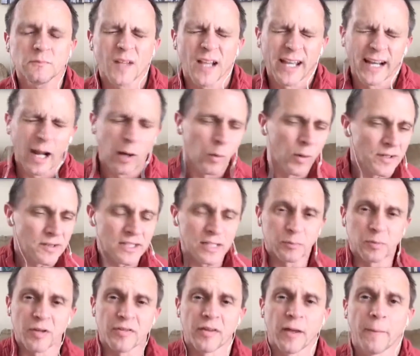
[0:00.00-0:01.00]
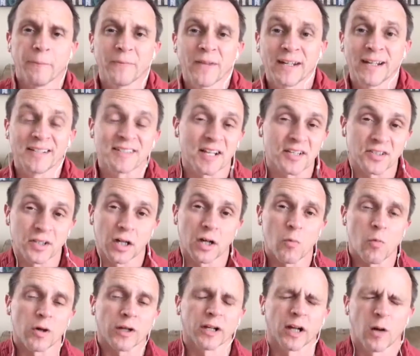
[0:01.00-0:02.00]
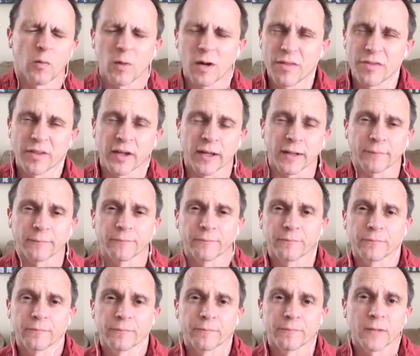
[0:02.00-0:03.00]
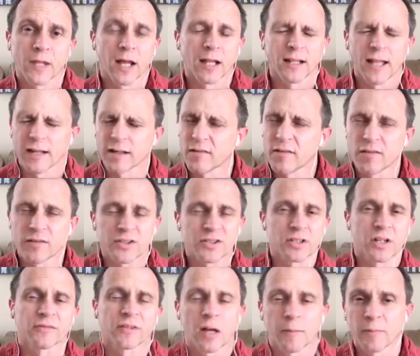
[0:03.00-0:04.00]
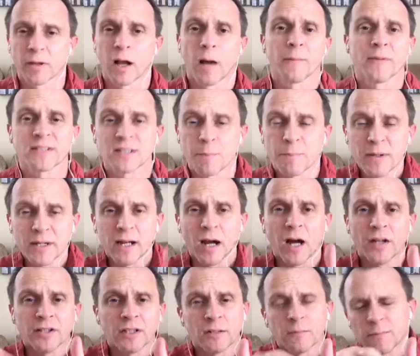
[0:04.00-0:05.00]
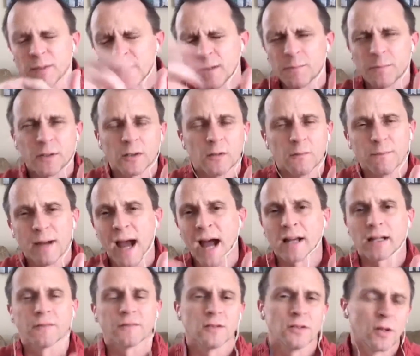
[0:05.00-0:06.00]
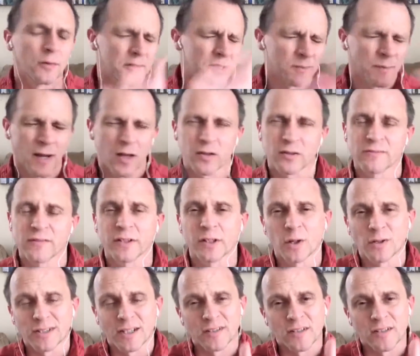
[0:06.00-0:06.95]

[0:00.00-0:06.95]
and I went deep with them. And as I started working on one thing, a lot of other stuff coming up. It's a big onion being peeled back. If you notice my other videos, I